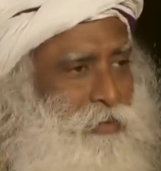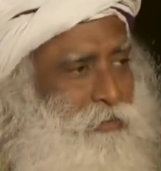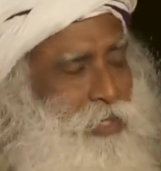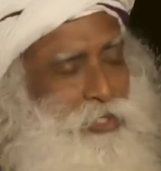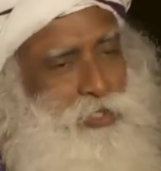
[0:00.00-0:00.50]

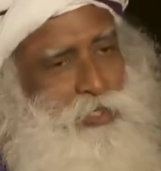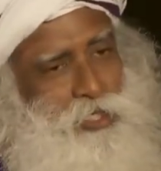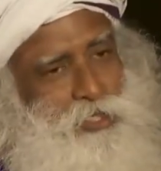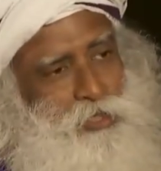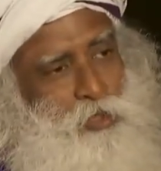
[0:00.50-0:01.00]
Western
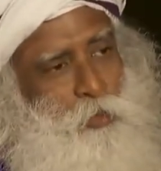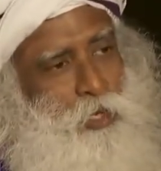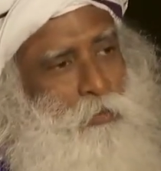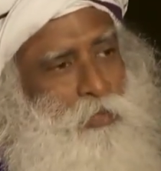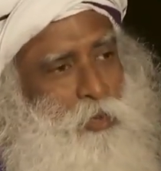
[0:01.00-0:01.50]
nations
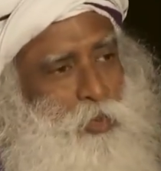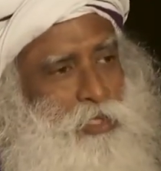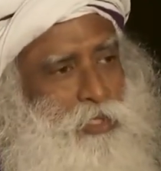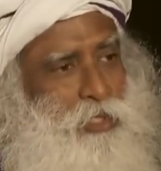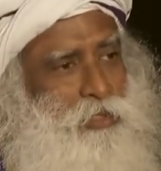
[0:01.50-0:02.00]
open up their
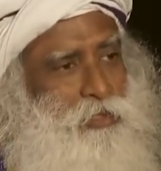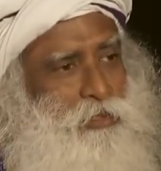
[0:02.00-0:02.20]
visas,